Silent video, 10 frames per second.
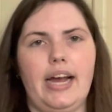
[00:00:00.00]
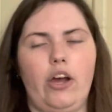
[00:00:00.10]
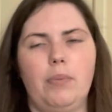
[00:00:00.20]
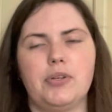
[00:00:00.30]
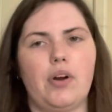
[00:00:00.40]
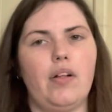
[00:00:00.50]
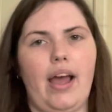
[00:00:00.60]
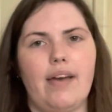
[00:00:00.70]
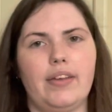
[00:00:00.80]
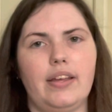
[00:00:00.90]
I hope you're all
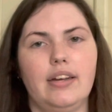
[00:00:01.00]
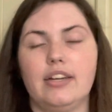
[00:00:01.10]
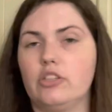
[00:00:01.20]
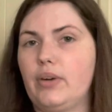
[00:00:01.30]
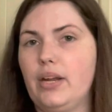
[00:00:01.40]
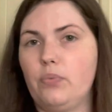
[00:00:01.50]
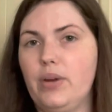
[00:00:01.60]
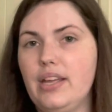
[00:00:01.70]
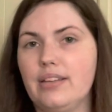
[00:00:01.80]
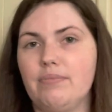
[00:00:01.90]
having a great
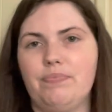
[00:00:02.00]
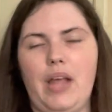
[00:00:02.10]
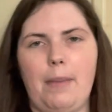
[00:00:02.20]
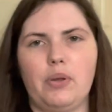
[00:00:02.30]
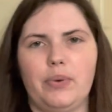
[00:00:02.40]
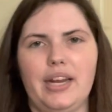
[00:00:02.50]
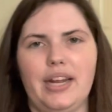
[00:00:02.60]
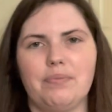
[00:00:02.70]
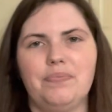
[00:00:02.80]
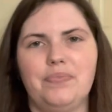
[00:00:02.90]
week. Happy
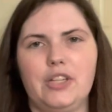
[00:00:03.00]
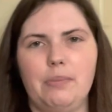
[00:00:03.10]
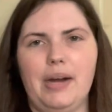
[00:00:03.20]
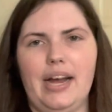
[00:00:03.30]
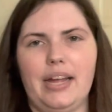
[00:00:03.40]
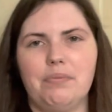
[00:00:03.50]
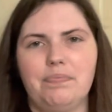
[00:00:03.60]
reading. Goodbye.